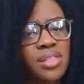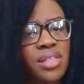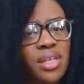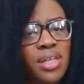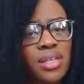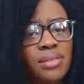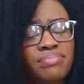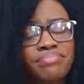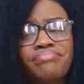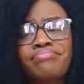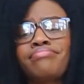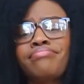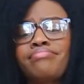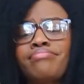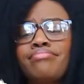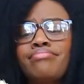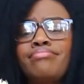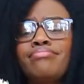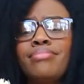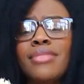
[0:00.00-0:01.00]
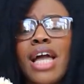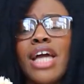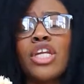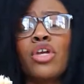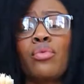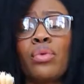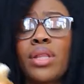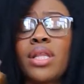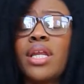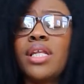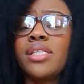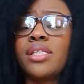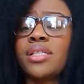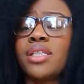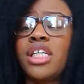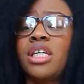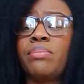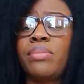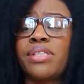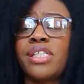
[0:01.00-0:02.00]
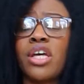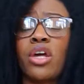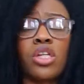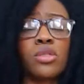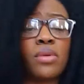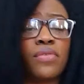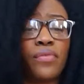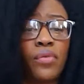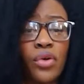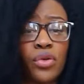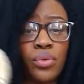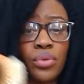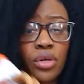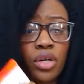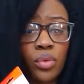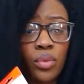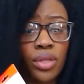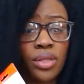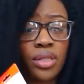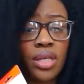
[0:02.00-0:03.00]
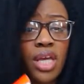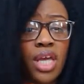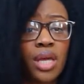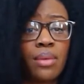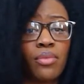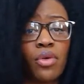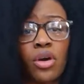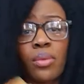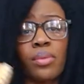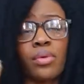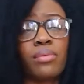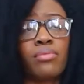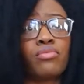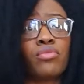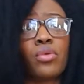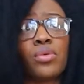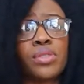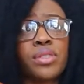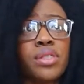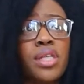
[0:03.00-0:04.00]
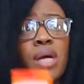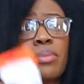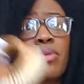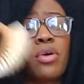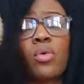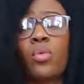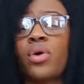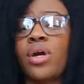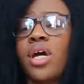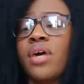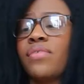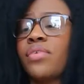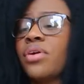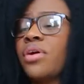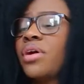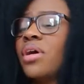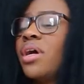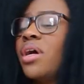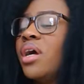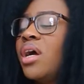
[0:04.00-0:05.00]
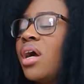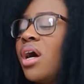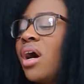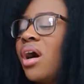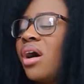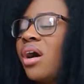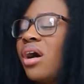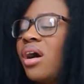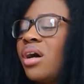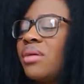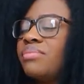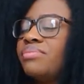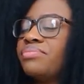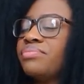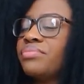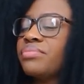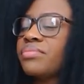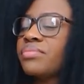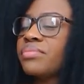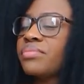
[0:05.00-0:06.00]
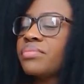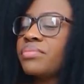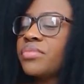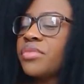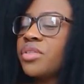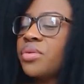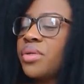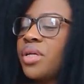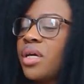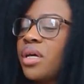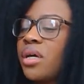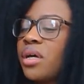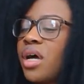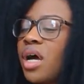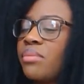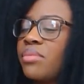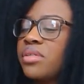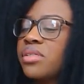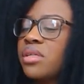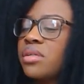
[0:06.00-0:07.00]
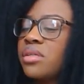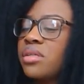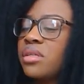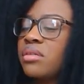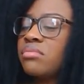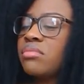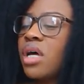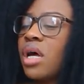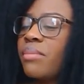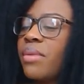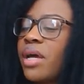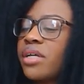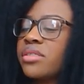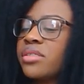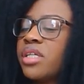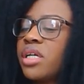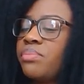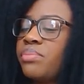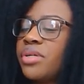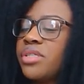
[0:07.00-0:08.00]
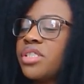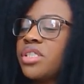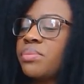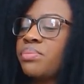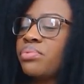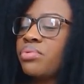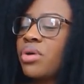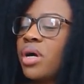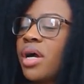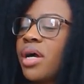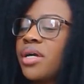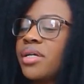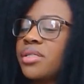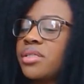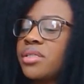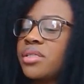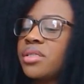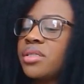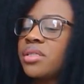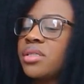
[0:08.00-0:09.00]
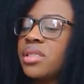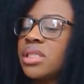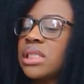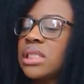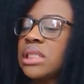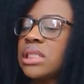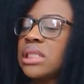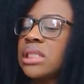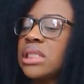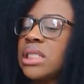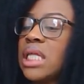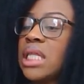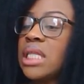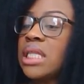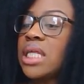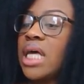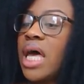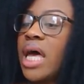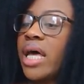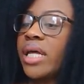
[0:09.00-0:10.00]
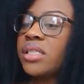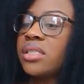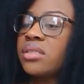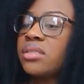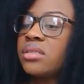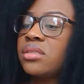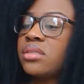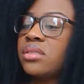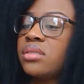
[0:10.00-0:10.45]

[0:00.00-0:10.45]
skin, and you really need to clean potatoes before you cook with them or roast them or whatever. So yeah, I'm actually a bit surprised that